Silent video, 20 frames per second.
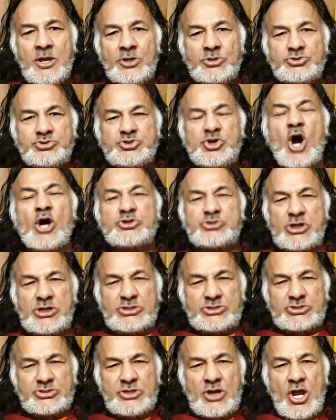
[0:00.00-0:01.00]

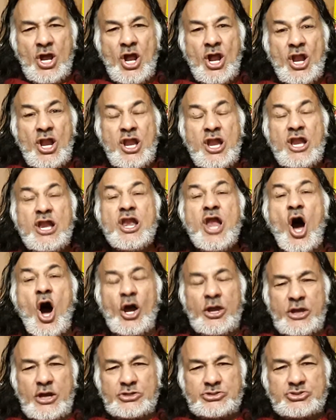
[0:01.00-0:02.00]
judges,
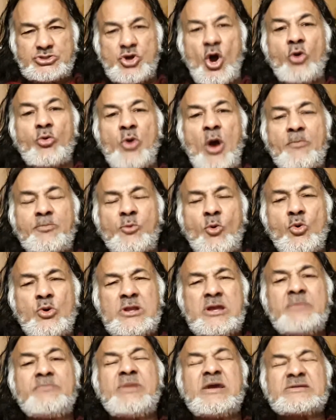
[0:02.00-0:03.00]
lawyers, corrupt
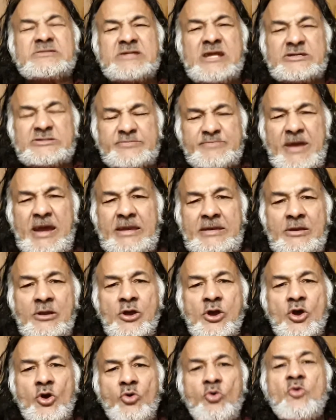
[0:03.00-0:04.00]
coolie businessmen
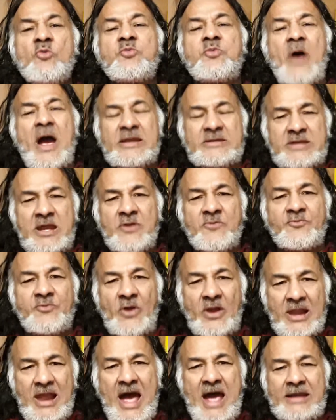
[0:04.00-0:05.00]
who fighting for
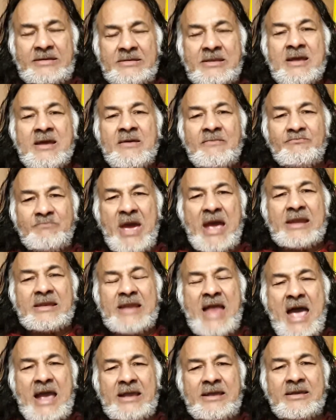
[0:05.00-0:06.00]
land, men
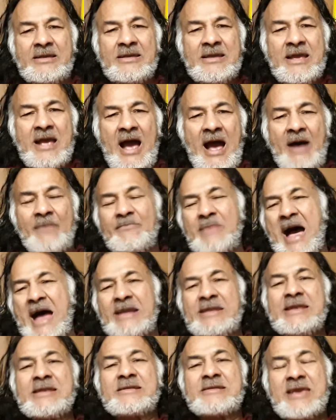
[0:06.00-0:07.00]
like a man
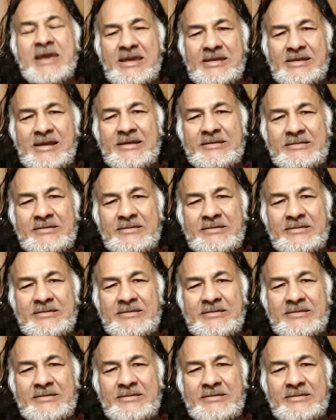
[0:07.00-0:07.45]
in Canaan,